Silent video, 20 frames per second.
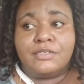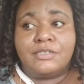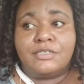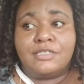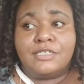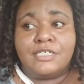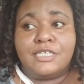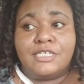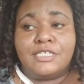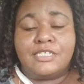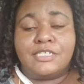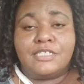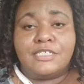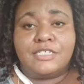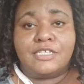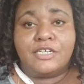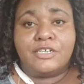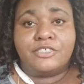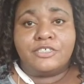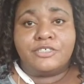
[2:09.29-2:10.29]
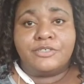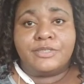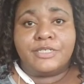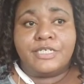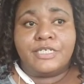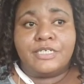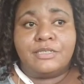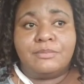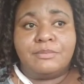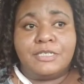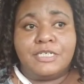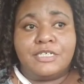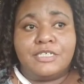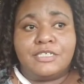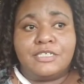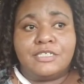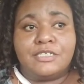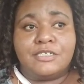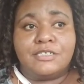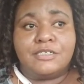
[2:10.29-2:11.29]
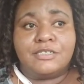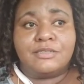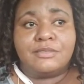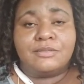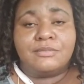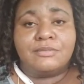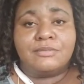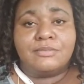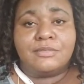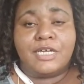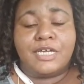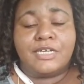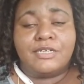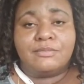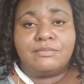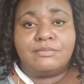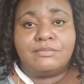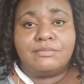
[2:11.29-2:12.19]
since the surgery because of like